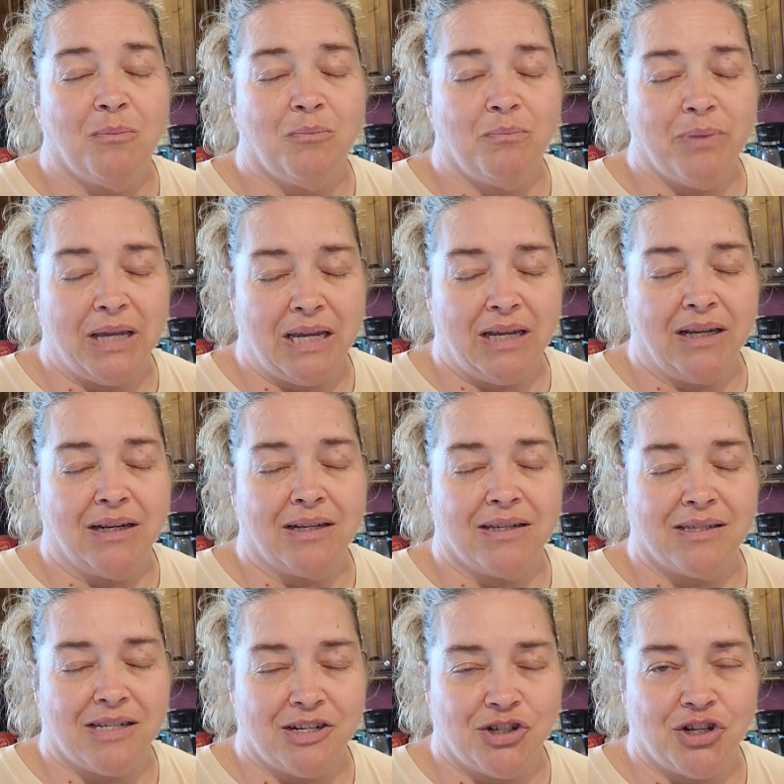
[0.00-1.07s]
being an
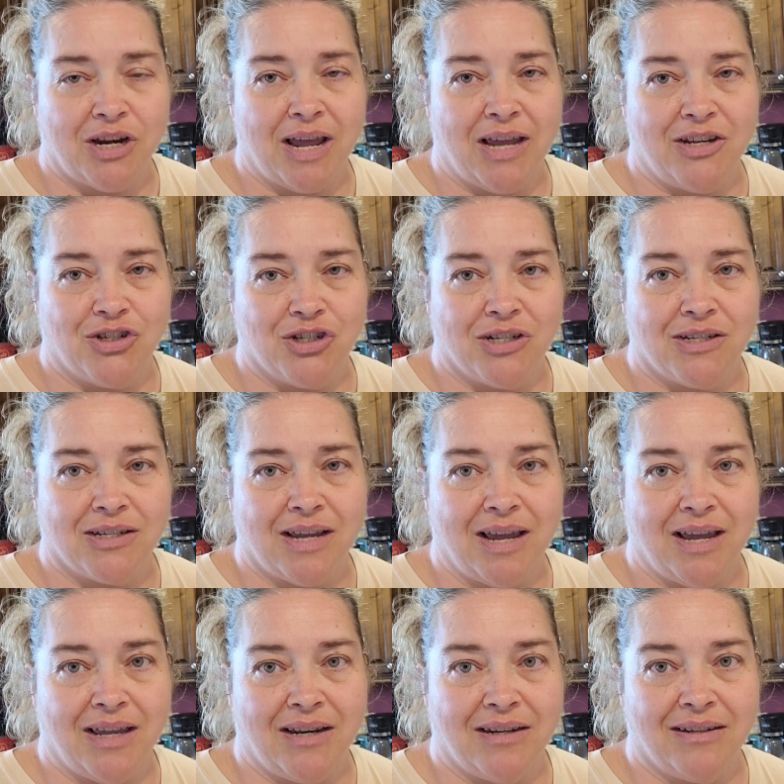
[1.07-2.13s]
extension agent
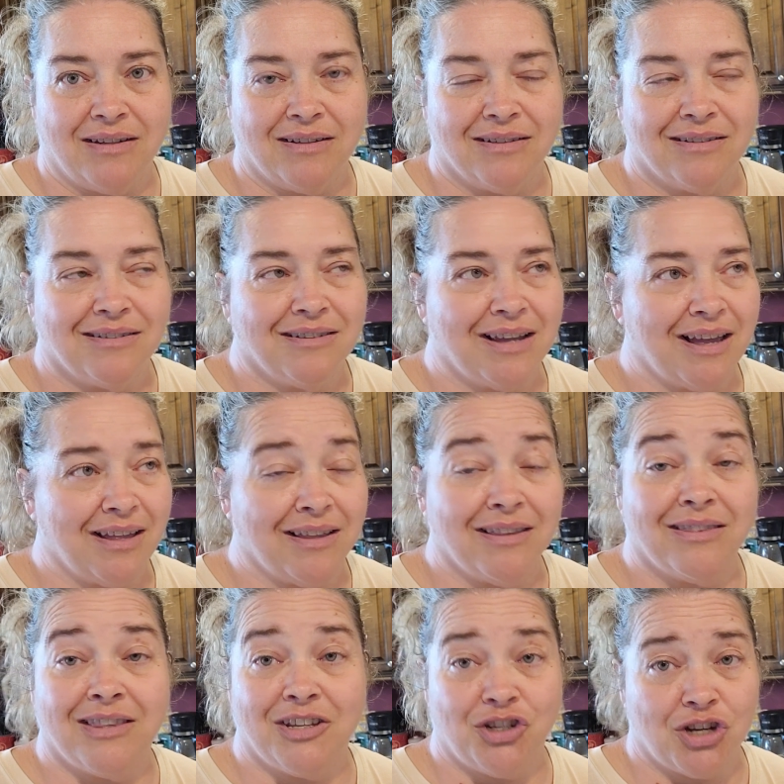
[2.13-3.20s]
and
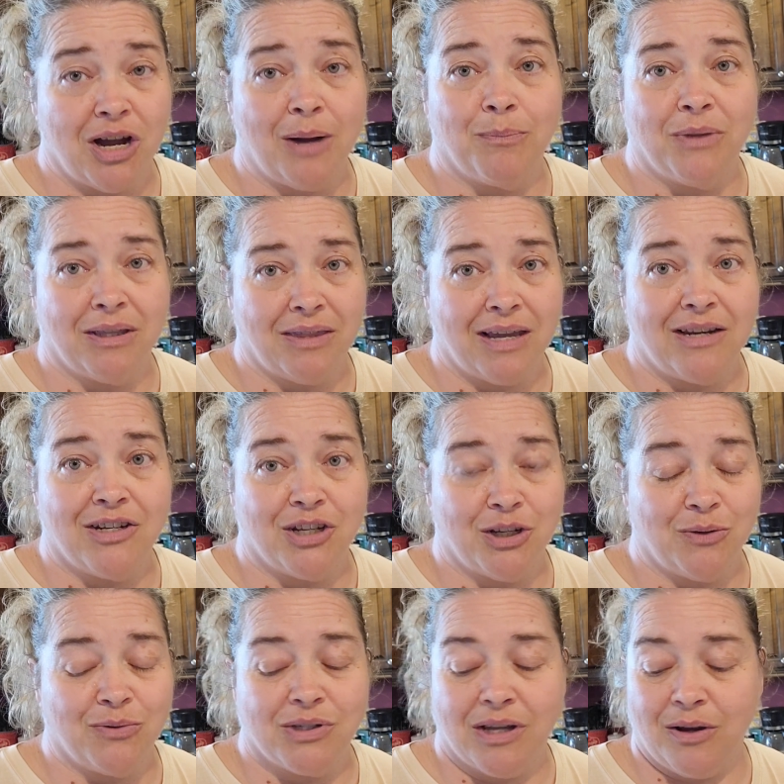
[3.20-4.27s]
the job that they
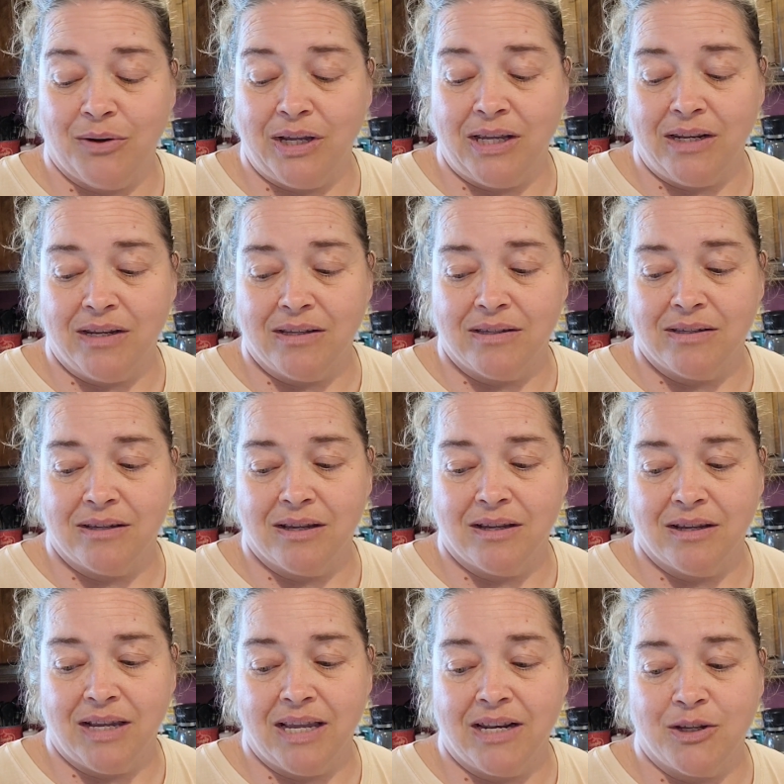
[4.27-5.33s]
do. So it is
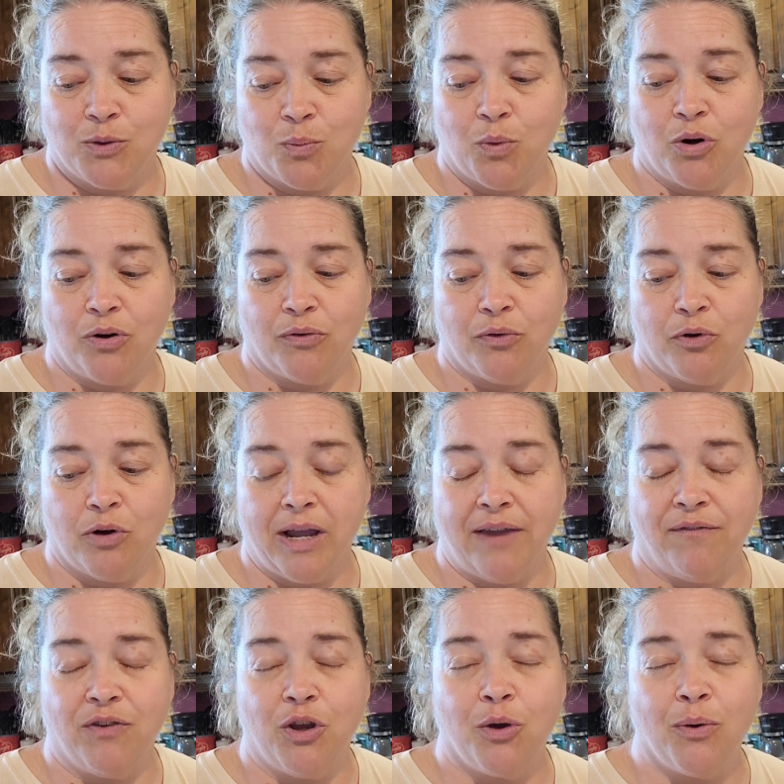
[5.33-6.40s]
wonderful.
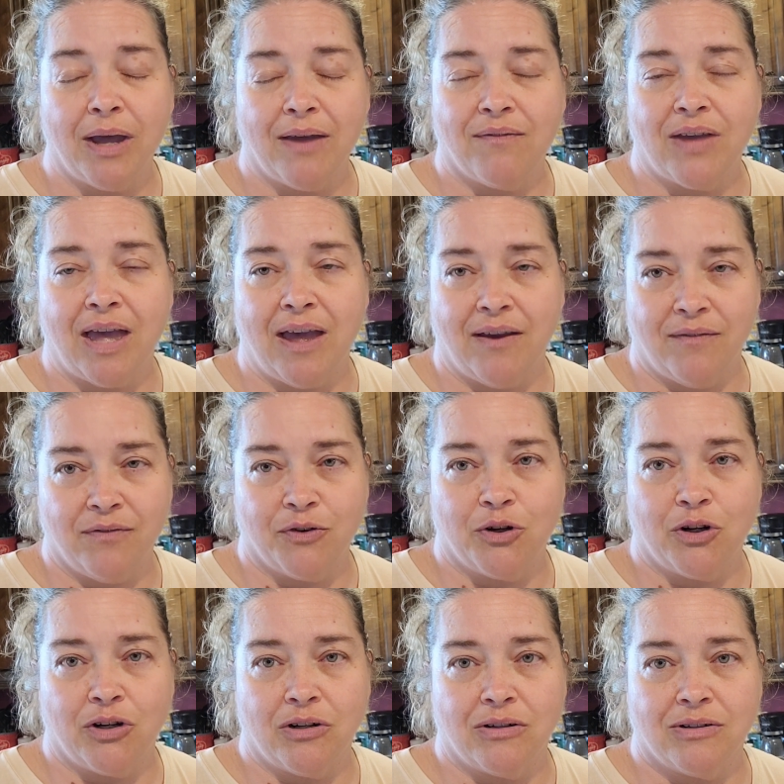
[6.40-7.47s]
If you have
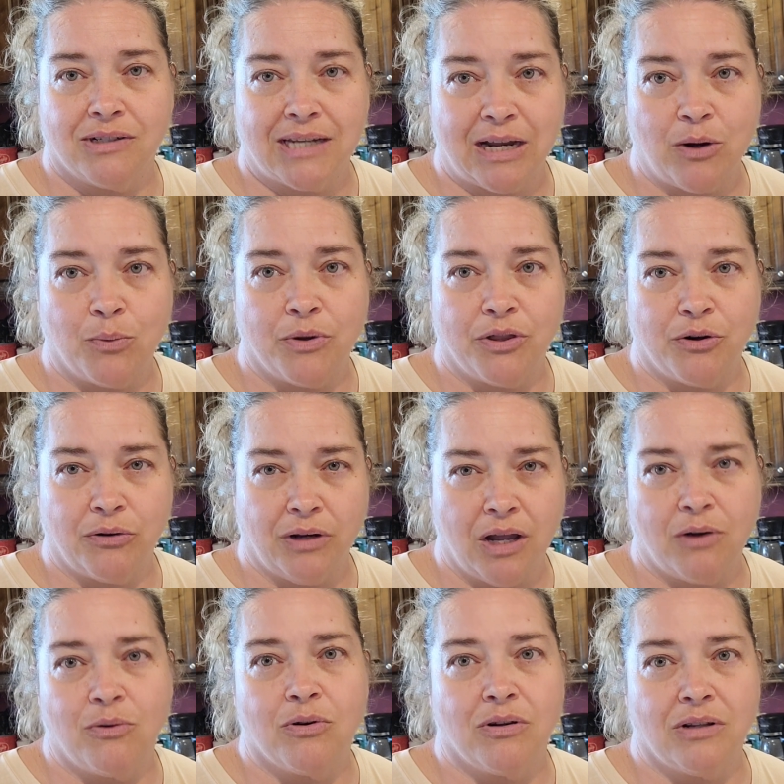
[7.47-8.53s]
ever dealt with your
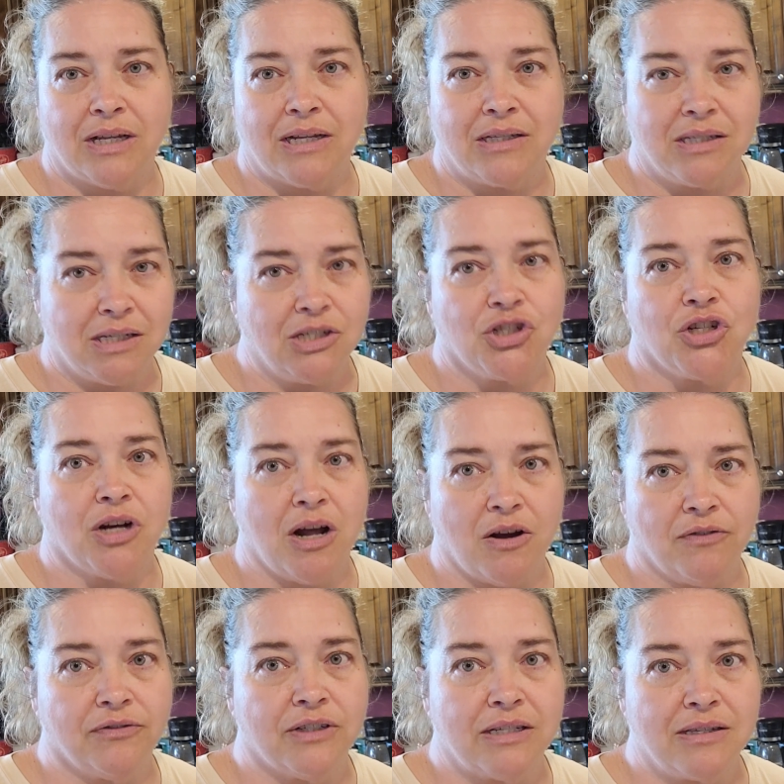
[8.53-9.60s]
local extension
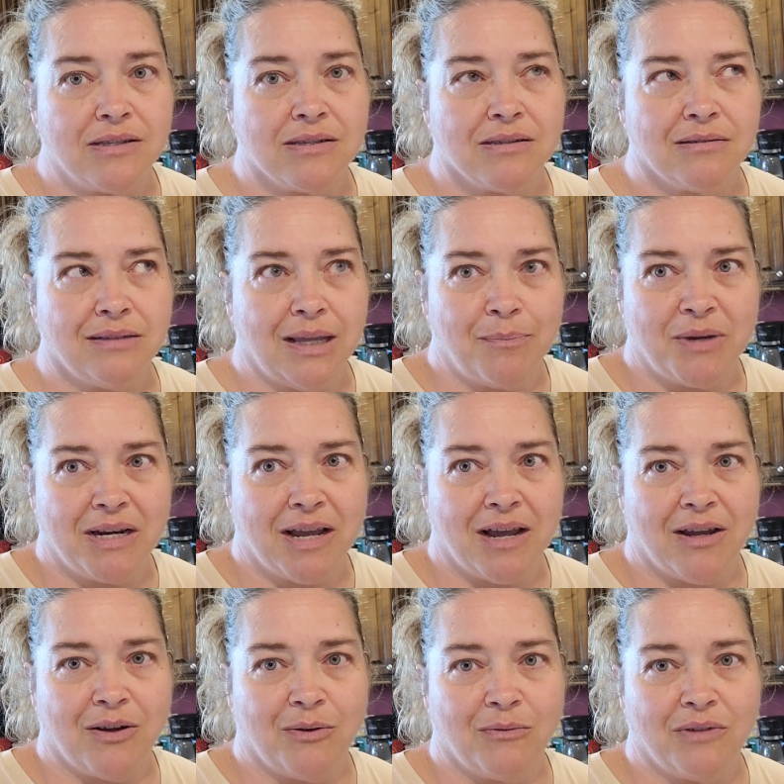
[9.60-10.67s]
office, let me
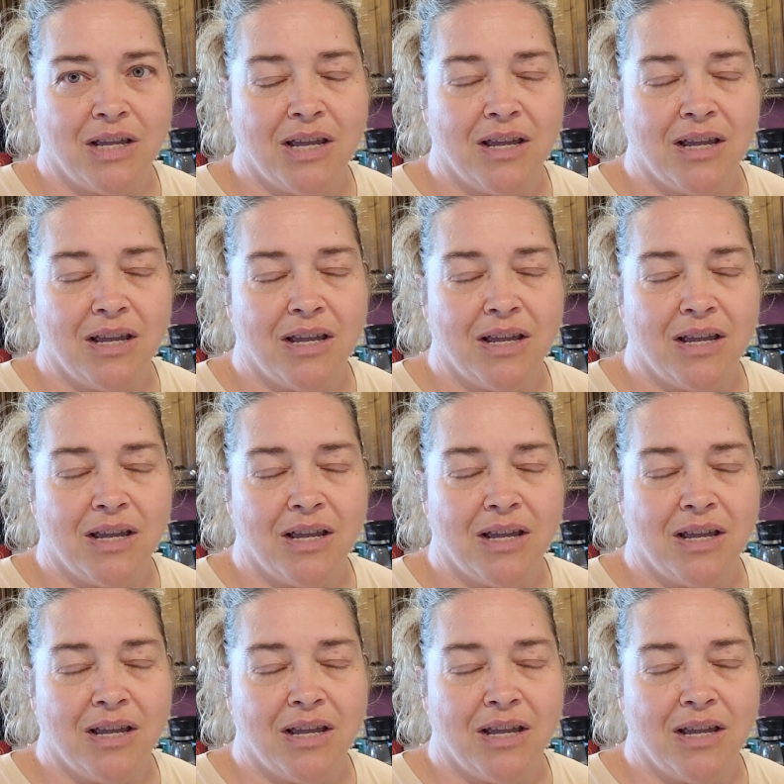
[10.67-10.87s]
know.